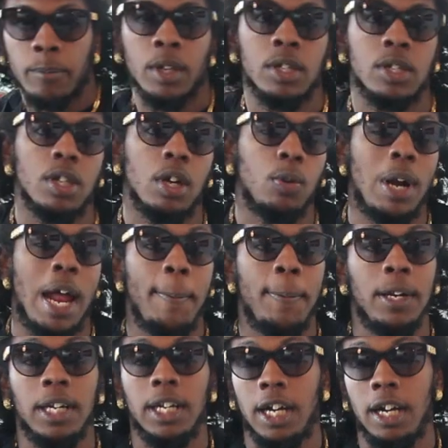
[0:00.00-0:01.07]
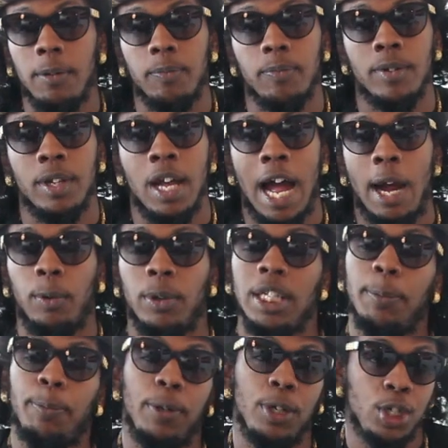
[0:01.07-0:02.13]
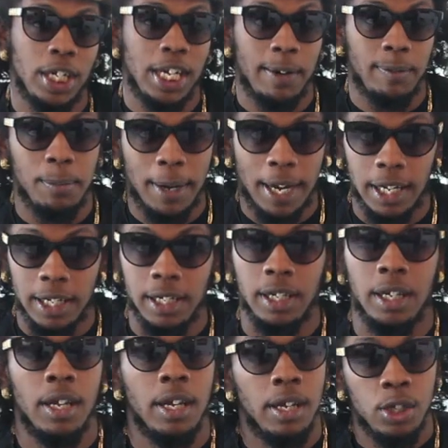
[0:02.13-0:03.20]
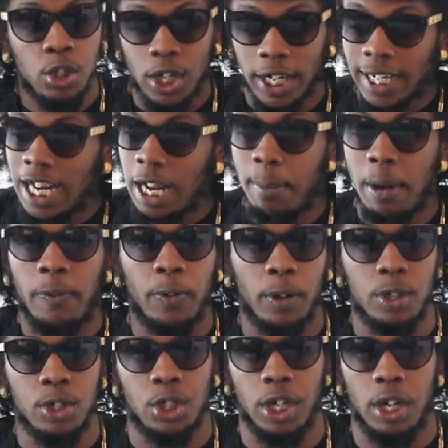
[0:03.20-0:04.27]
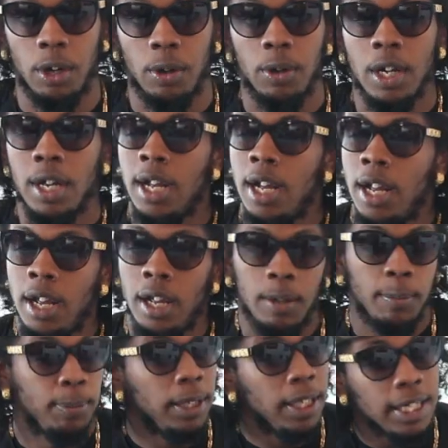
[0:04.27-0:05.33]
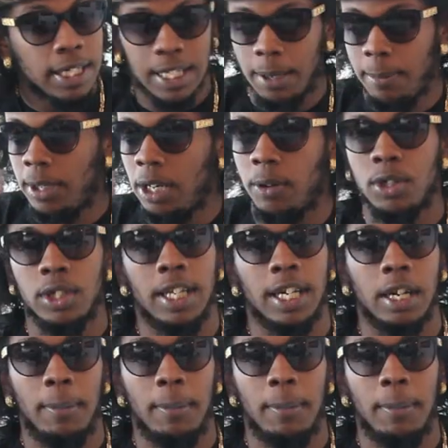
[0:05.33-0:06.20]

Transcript: So, wrapping it up, I really appreciate everybody checking out my first show. Please let me know what you think